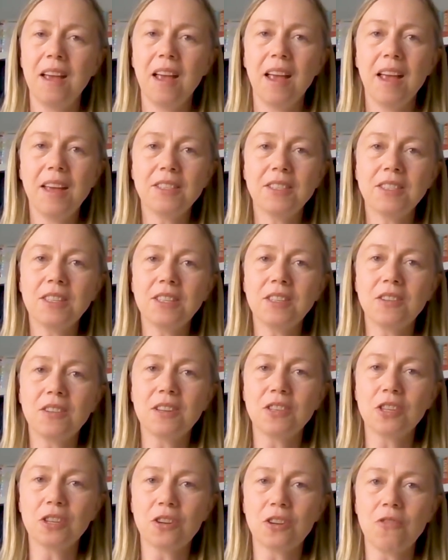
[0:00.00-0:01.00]
is
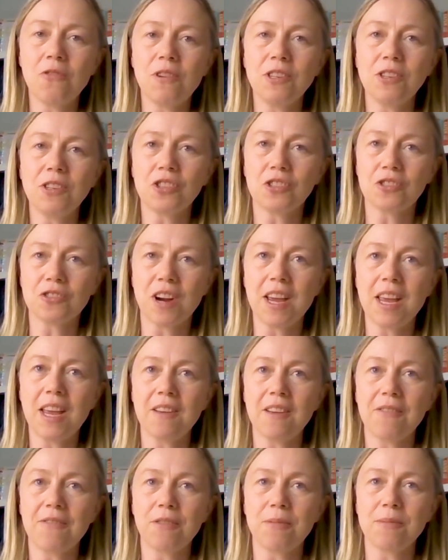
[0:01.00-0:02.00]
to go on
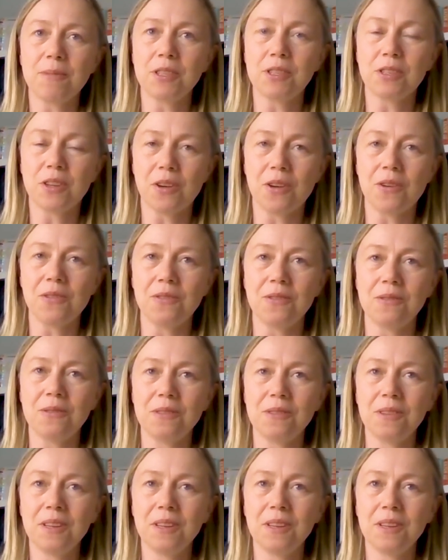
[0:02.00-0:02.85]
strike from school